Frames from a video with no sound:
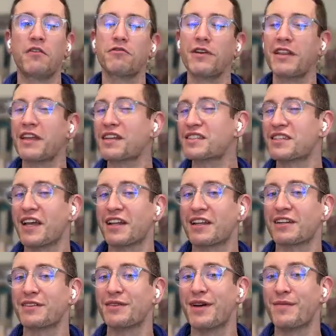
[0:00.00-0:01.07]
really
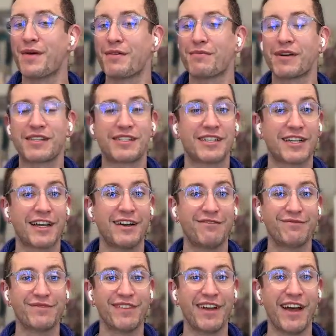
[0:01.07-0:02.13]
excited about what's to come.
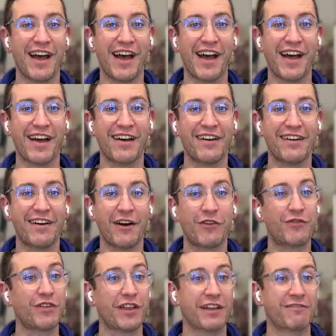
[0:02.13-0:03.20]

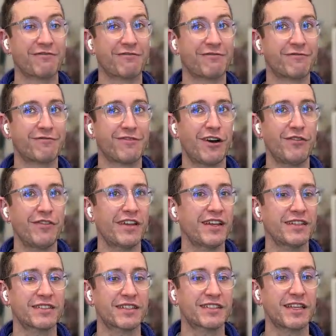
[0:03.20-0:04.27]
Hopefully, hopefully
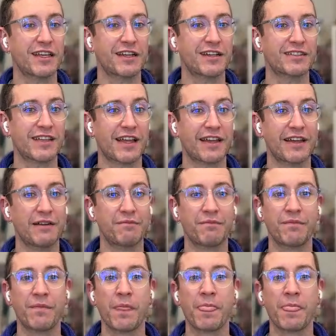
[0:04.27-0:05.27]
as excited as I am.